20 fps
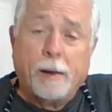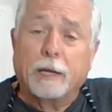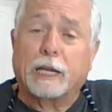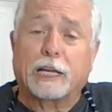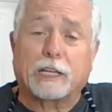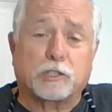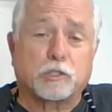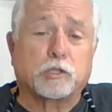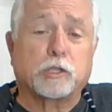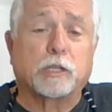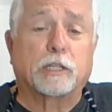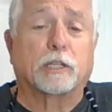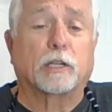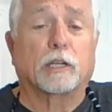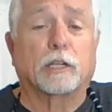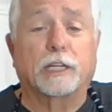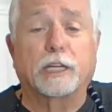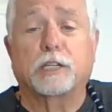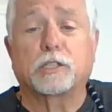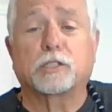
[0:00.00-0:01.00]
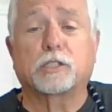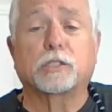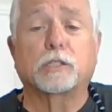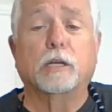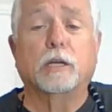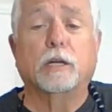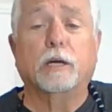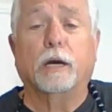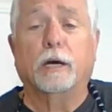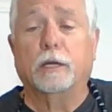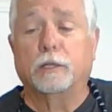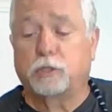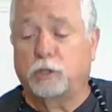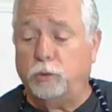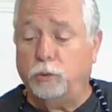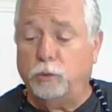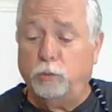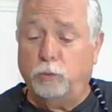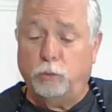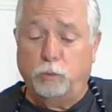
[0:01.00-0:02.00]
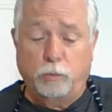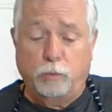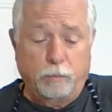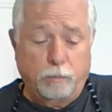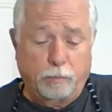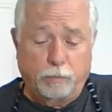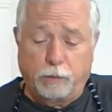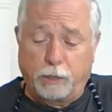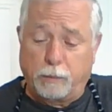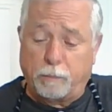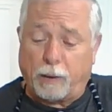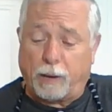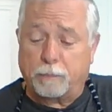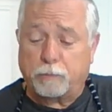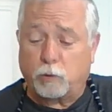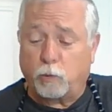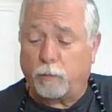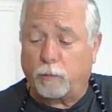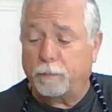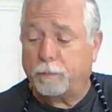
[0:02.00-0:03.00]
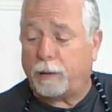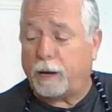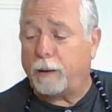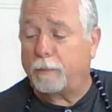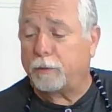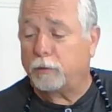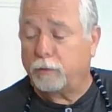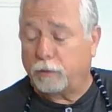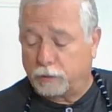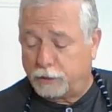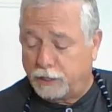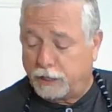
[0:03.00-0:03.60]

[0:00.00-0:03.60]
Like I said, the links to the popcorn popper or